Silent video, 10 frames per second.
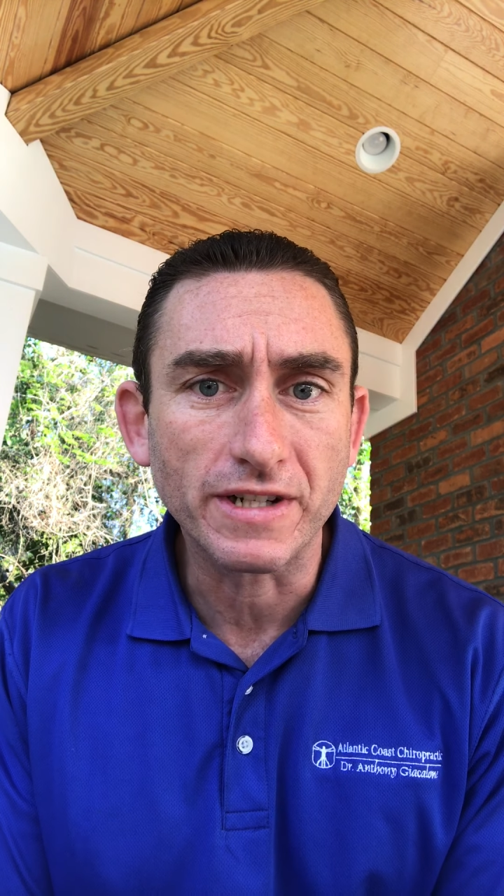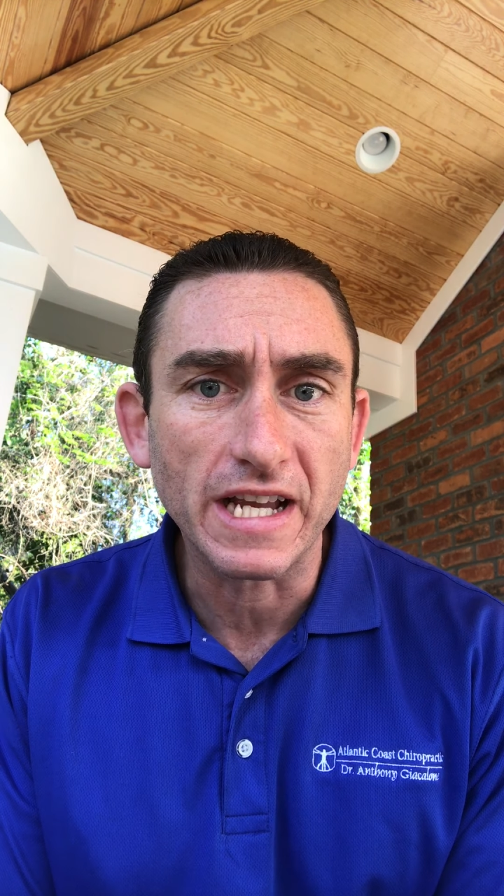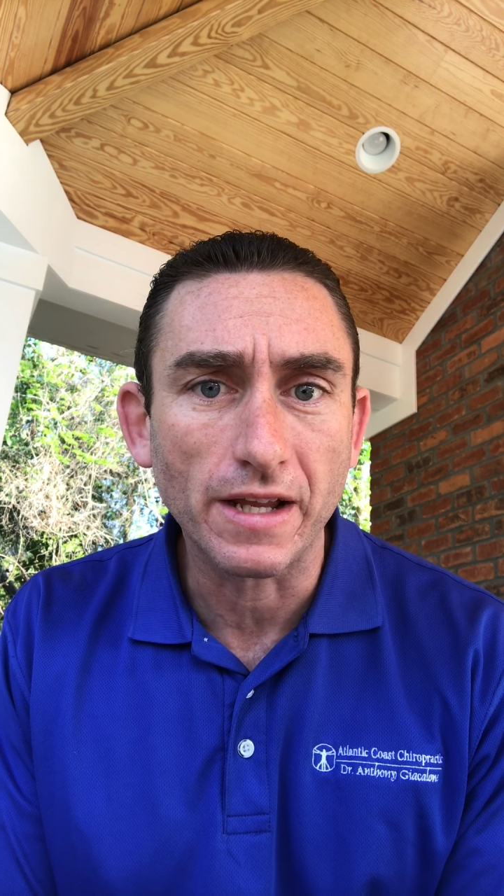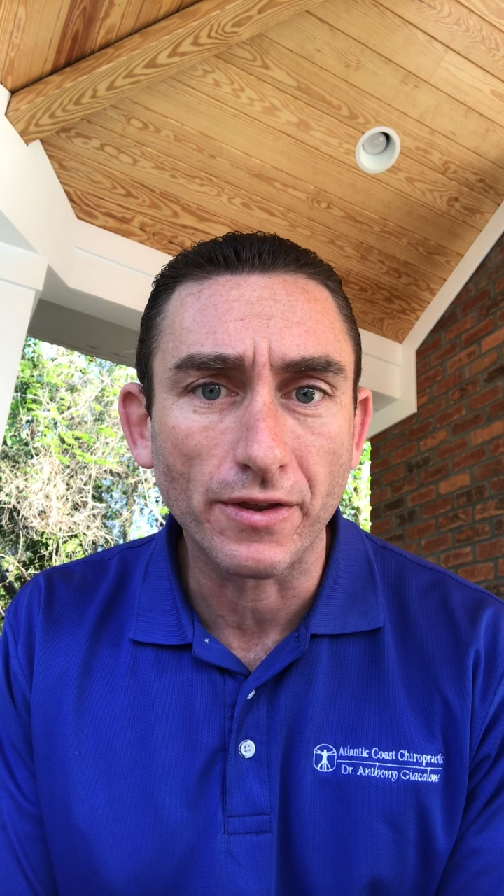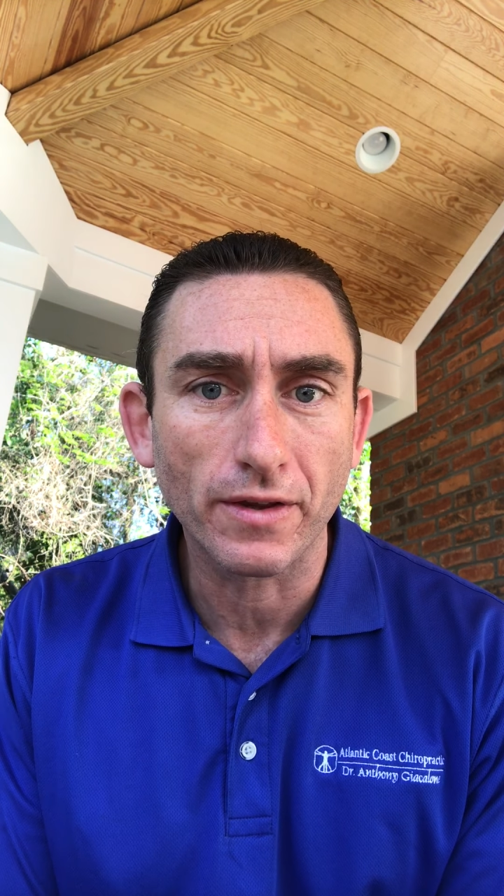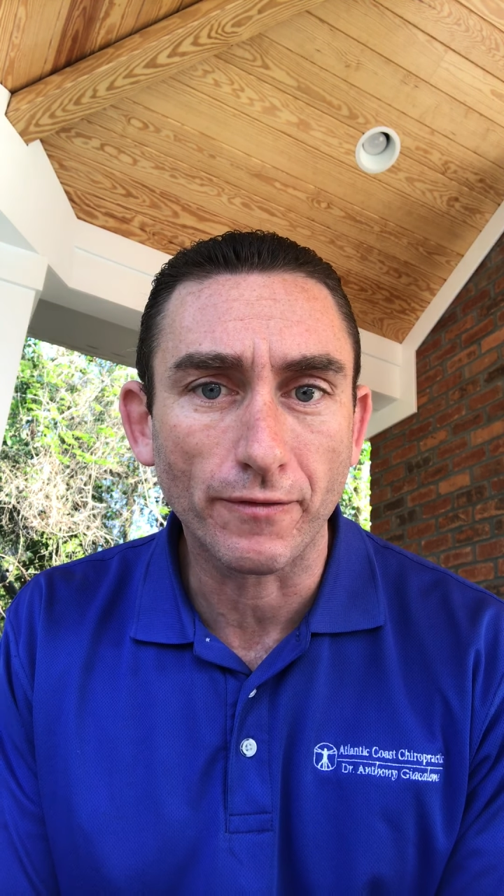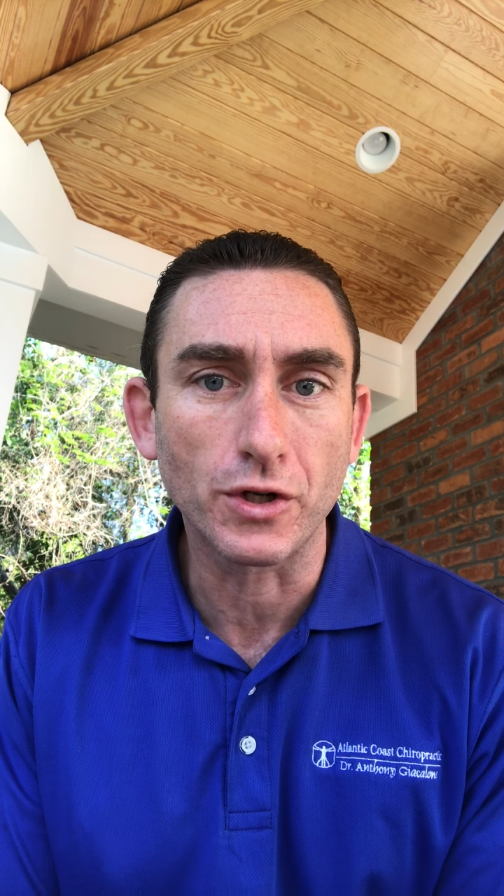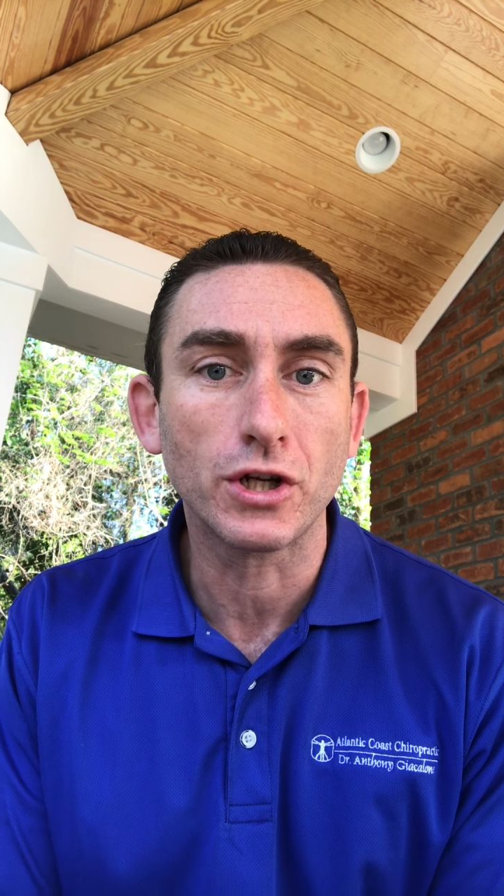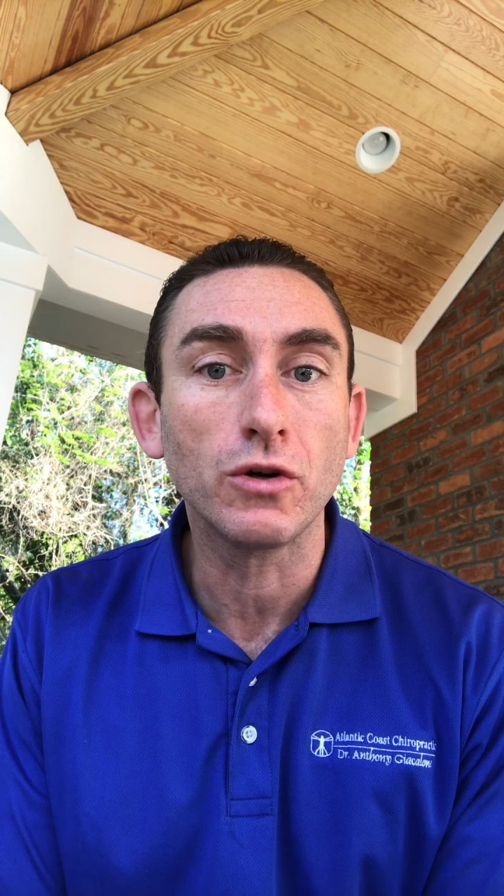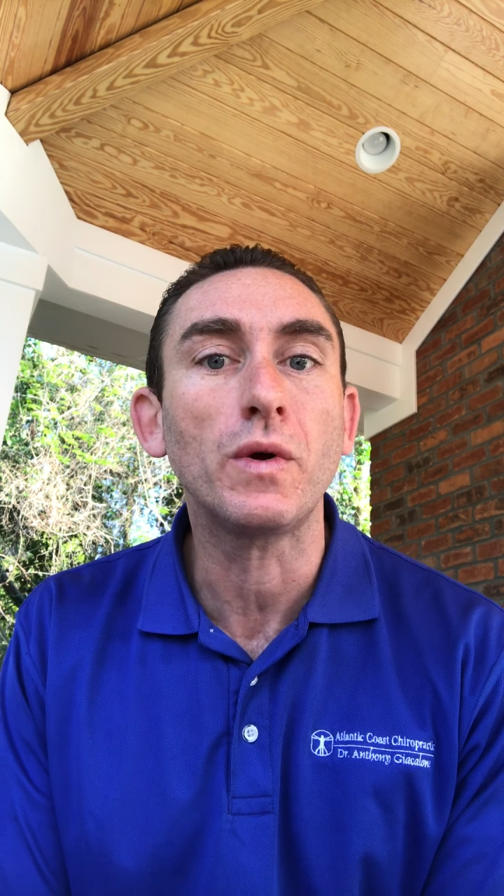teeth for
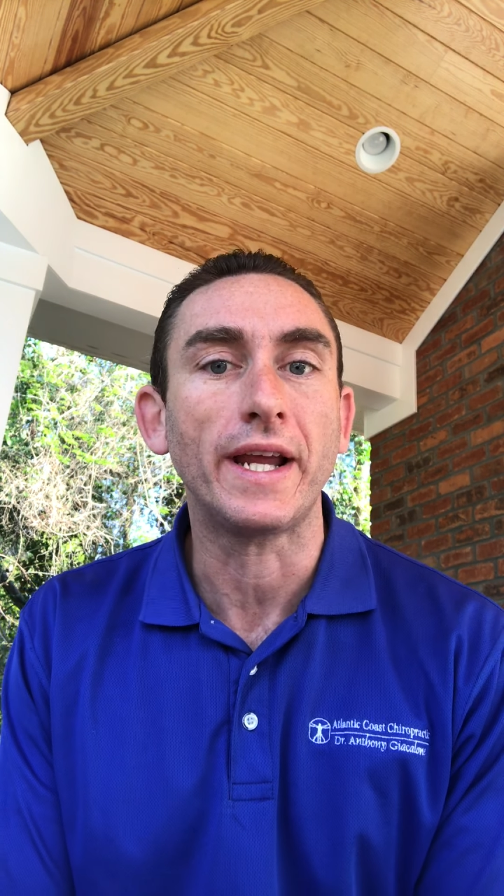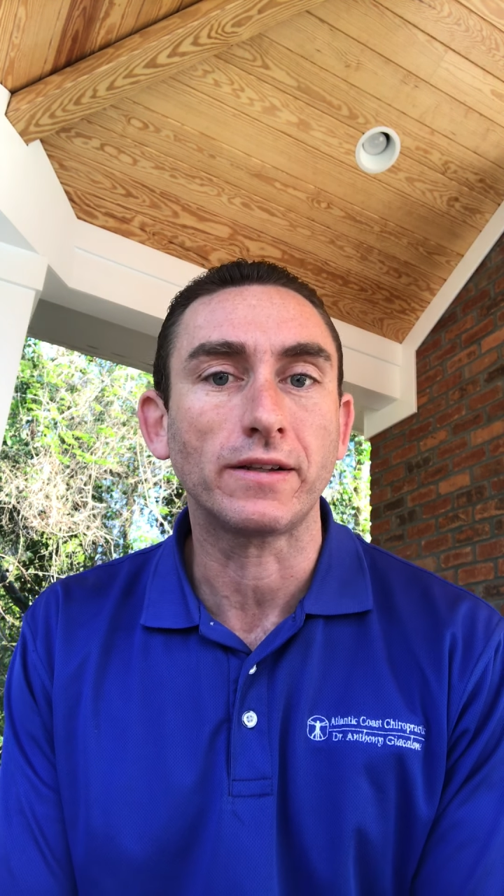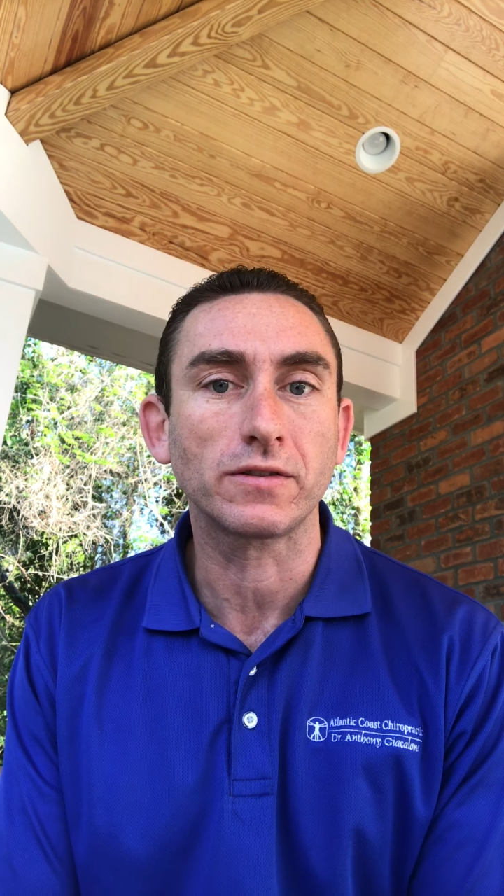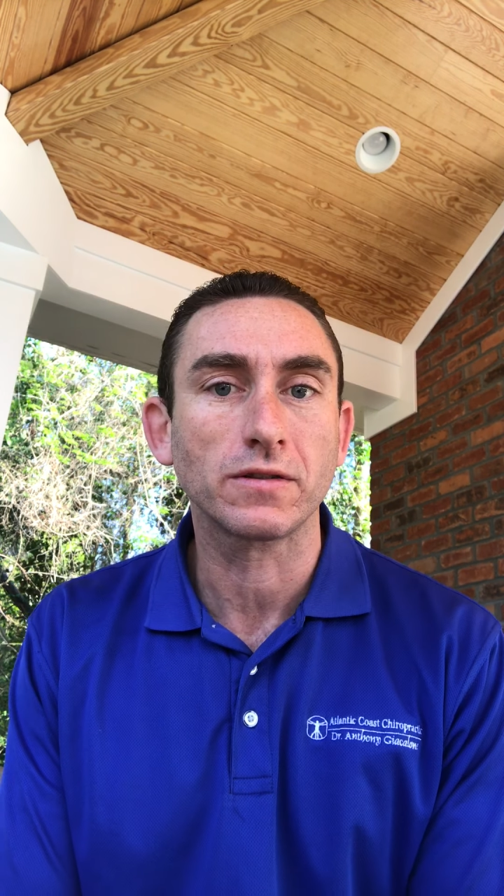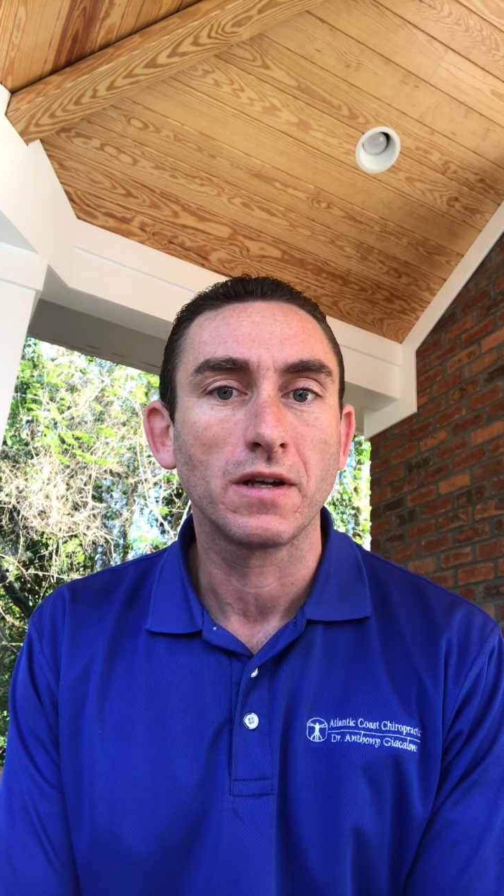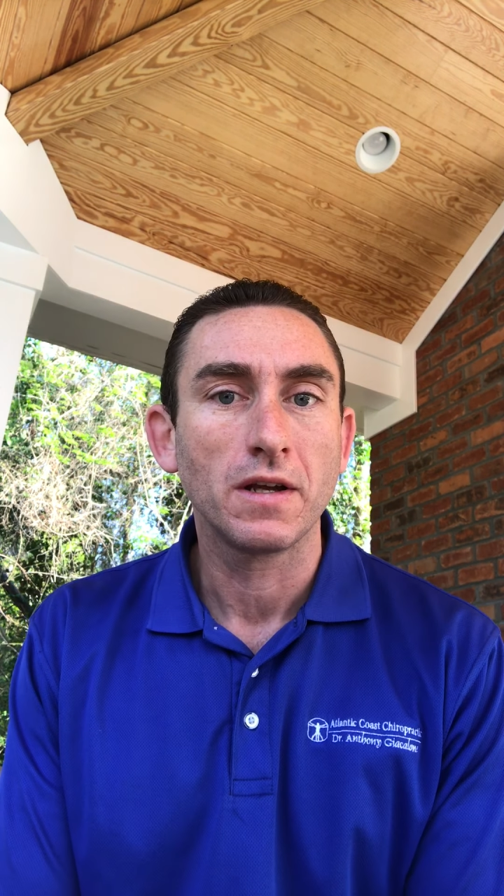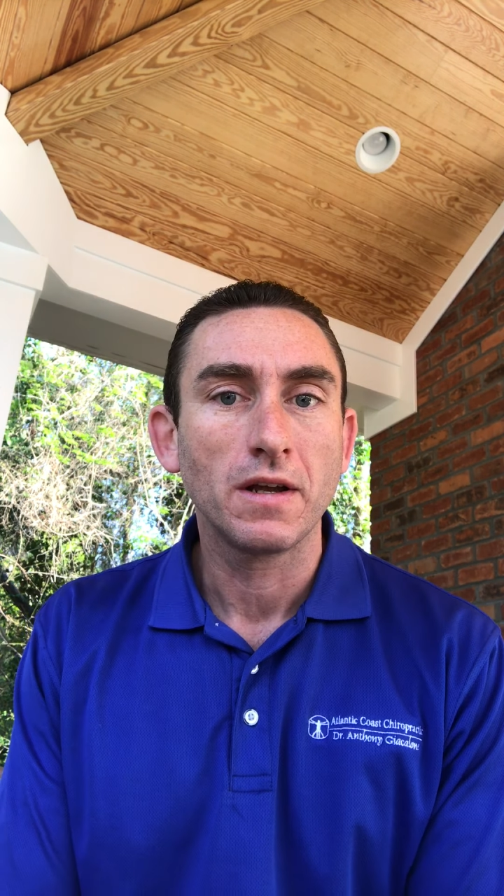2 weeks